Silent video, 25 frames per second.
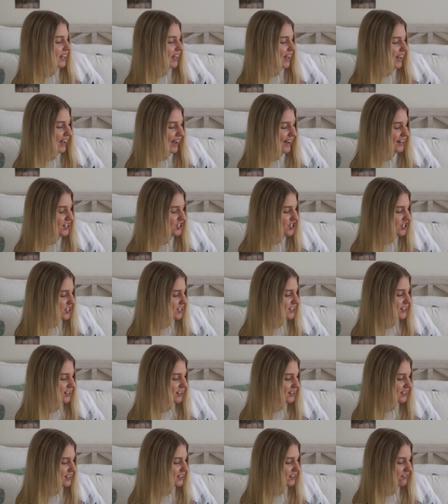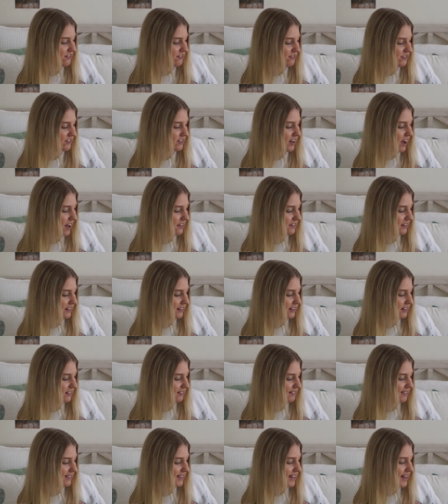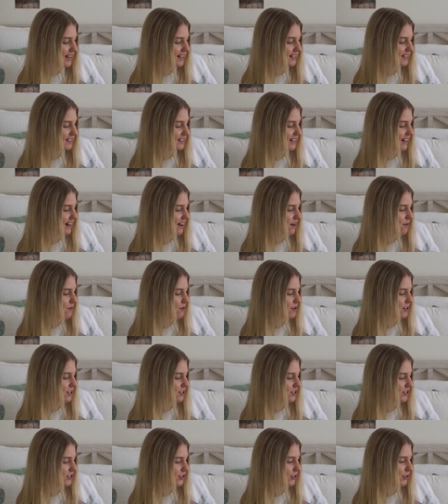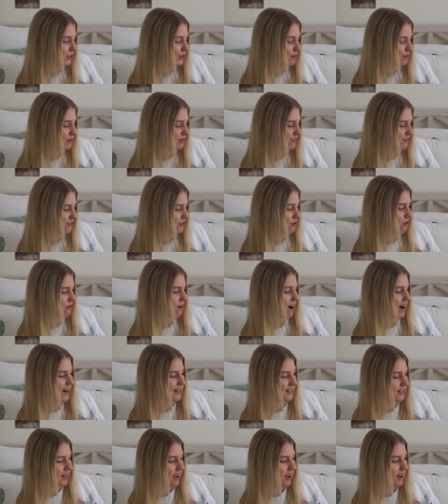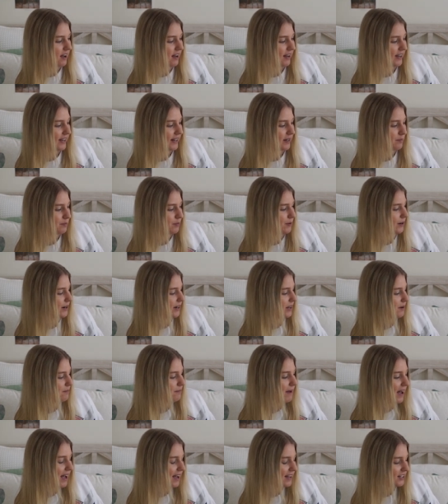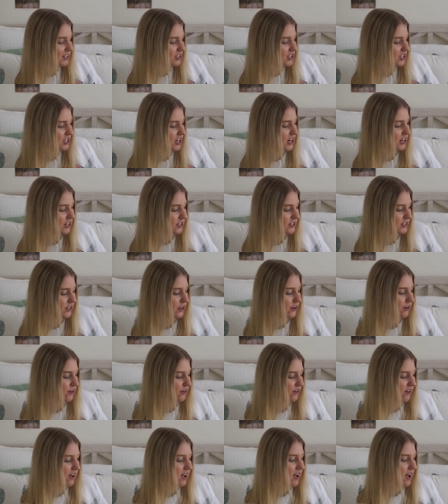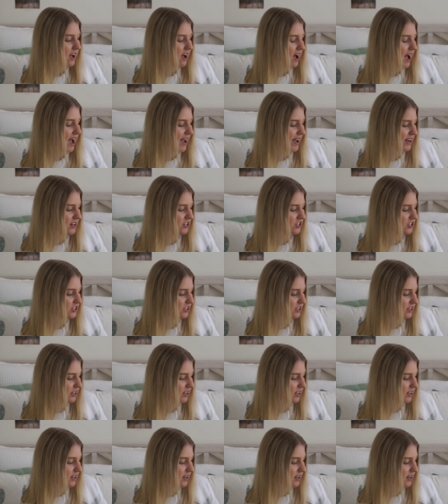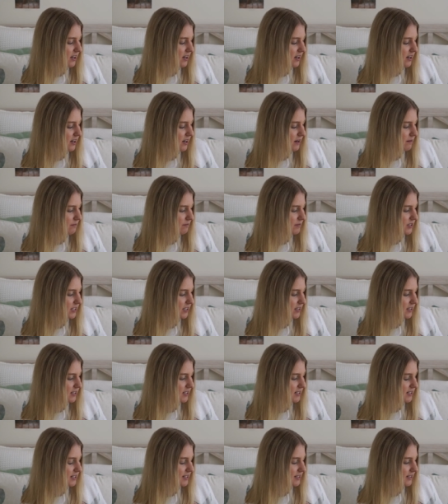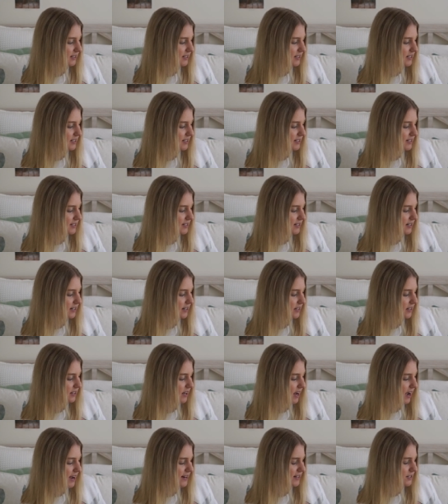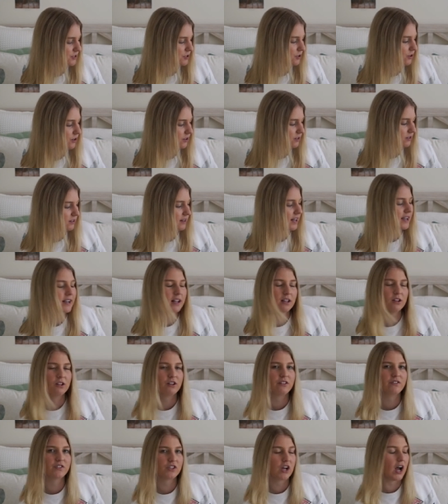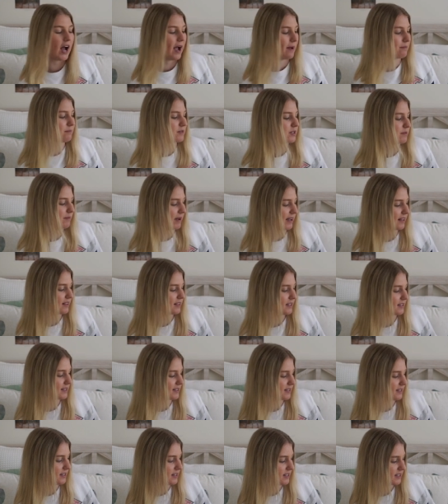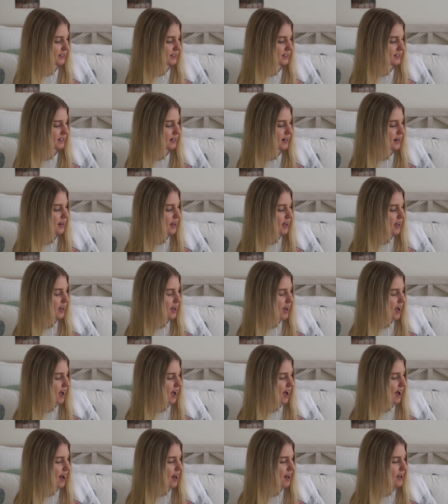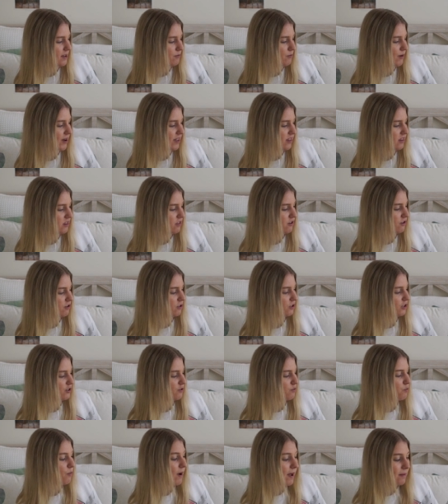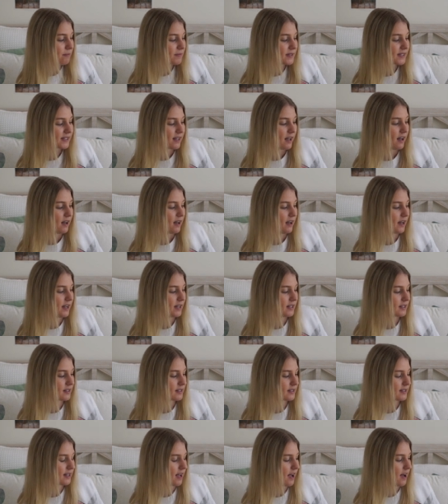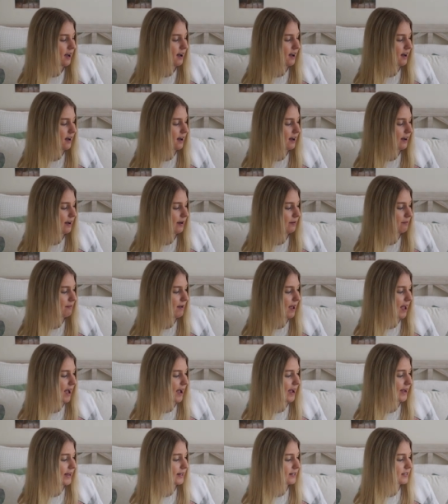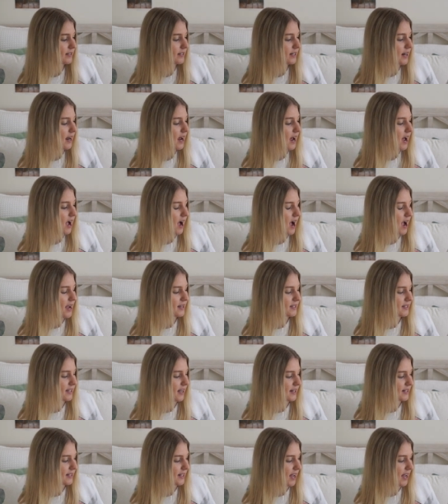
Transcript: and just lots of other little things that I want to do before I die pretty much. So I actually um, did this list, I took like a lot of time to make this list. I went through a lot of websites um, and I sat